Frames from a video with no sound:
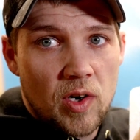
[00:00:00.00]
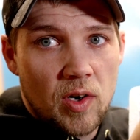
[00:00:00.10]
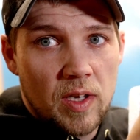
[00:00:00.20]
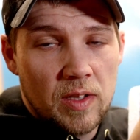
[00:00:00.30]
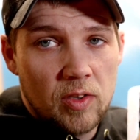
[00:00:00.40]

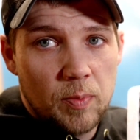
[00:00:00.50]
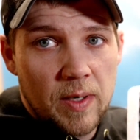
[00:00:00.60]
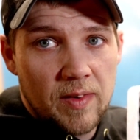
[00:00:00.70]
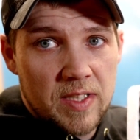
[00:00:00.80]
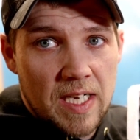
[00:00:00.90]
are a little
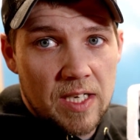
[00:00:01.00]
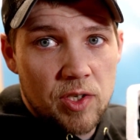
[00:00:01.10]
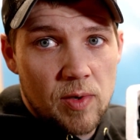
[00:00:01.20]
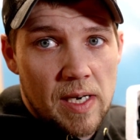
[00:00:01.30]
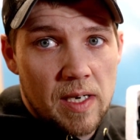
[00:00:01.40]
bit
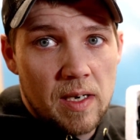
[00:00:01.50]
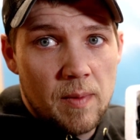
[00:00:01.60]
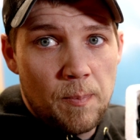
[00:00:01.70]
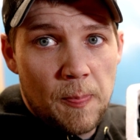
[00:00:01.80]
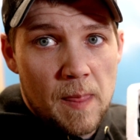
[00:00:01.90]
exaggerated,
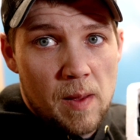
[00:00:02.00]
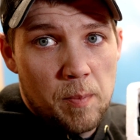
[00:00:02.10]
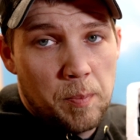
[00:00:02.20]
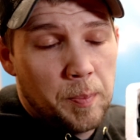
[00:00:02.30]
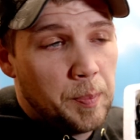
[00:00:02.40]

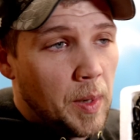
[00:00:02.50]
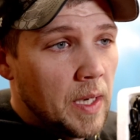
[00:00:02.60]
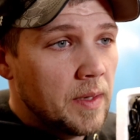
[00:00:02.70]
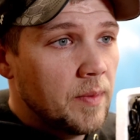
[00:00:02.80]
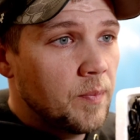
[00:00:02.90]

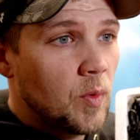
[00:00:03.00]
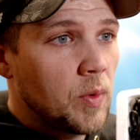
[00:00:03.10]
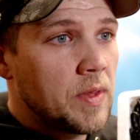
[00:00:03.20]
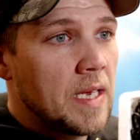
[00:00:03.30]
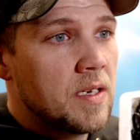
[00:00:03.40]
but
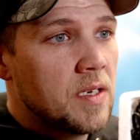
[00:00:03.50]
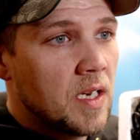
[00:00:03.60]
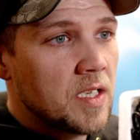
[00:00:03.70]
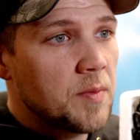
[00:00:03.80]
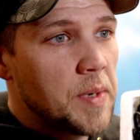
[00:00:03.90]
what that
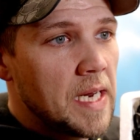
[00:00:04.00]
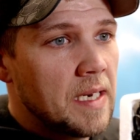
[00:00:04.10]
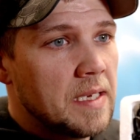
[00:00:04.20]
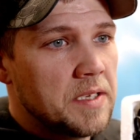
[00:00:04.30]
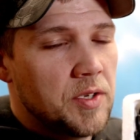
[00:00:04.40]
does mean
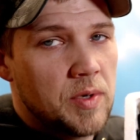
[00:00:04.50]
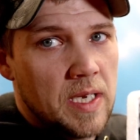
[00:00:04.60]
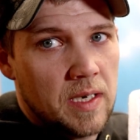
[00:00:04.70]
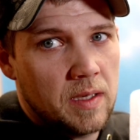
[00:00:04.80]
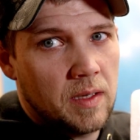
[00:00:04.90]
is you
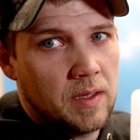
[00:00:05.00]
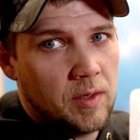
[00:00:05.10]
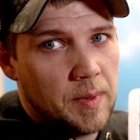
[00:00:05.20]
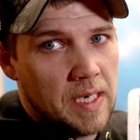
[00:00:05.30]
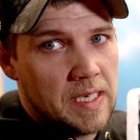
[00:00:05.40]
get a little
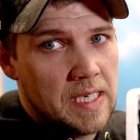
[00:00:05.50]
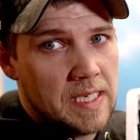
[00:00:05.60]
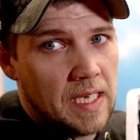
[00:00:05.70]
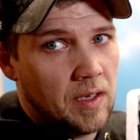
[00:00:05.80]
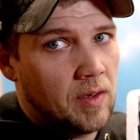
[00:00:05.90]
bit of
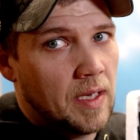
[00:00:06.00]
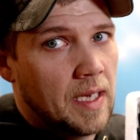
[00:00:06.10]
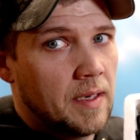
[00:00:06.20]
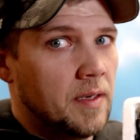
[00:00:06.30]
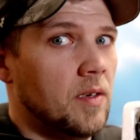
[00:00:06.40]
detail
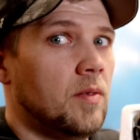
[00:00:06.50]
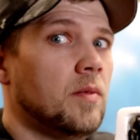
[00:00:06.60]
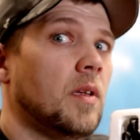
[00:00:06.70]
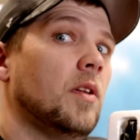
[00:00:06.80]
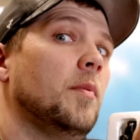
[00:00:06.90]
at, a
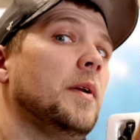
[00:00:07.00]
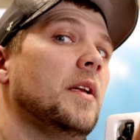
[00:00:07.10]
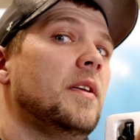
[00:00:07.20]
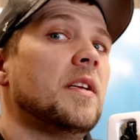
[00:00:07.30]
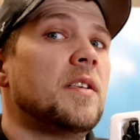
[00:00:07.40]
little bit
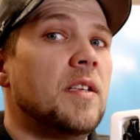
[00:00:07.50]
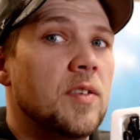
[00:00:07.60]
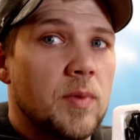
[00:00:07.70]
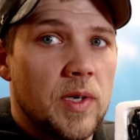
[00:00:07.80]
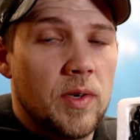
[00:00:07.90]
of distance
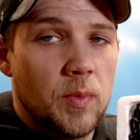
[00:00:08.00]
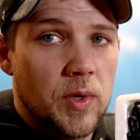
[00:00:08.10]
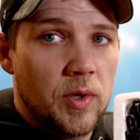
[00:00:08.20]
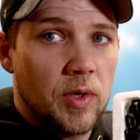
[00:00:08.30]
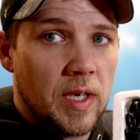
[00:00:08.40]
when you're
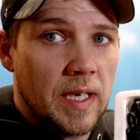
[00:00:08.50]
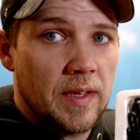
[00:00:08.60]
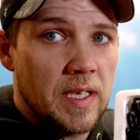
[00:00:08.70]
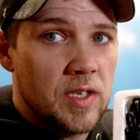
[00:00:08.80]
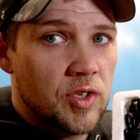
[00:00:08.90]
looking at
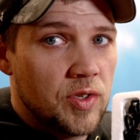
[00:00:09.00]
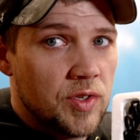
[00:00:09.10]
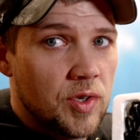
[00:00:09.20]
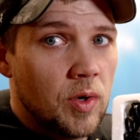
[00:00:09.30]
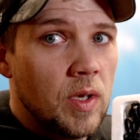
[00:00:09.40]
the engine.
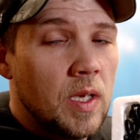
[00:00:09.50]
So